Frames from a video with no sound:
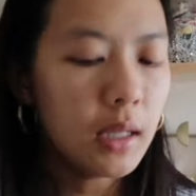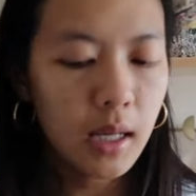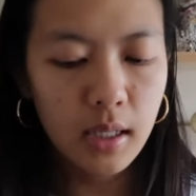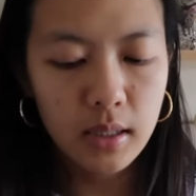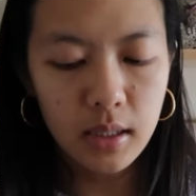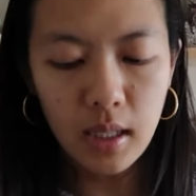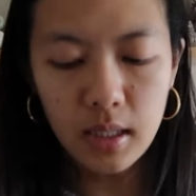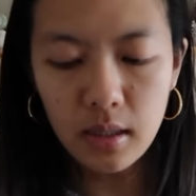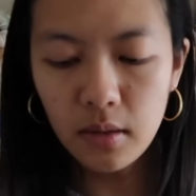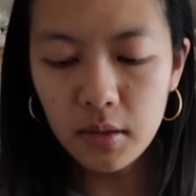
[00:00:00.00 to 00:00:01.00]
liked. It
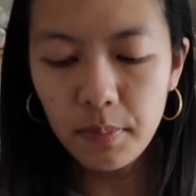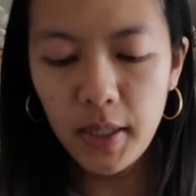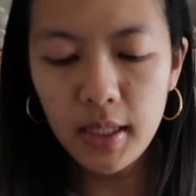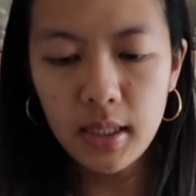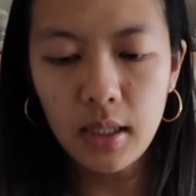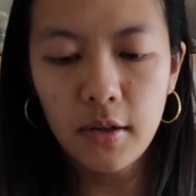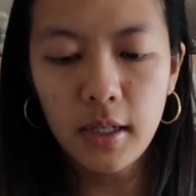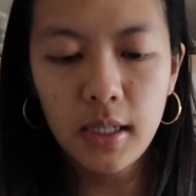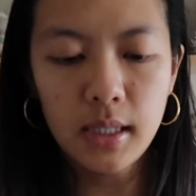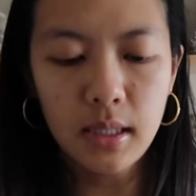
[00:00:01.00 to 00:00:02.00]
has all those pinks and
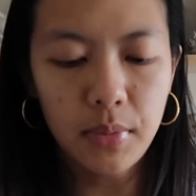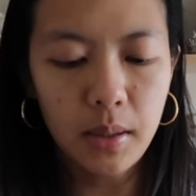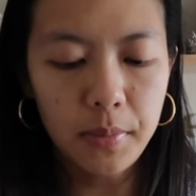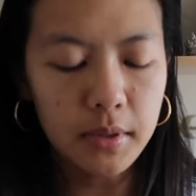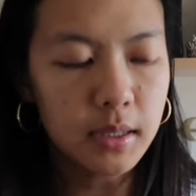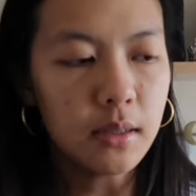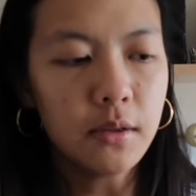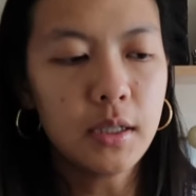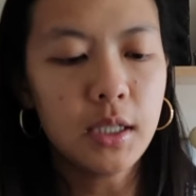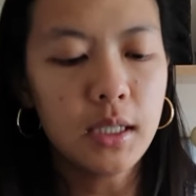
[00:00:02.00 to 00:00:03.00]
greens and purples and
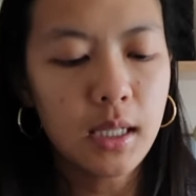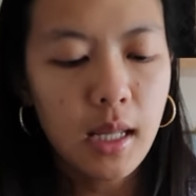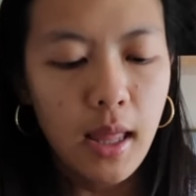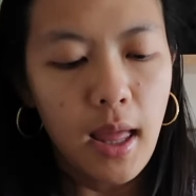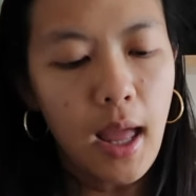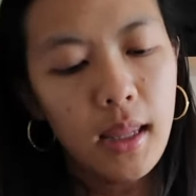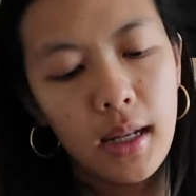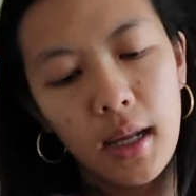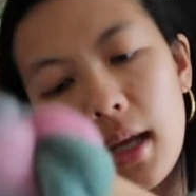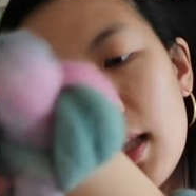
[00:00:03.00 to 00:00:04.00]
oranges. And then
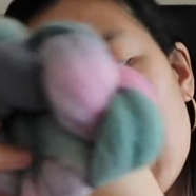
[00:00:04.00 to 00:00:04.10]
I got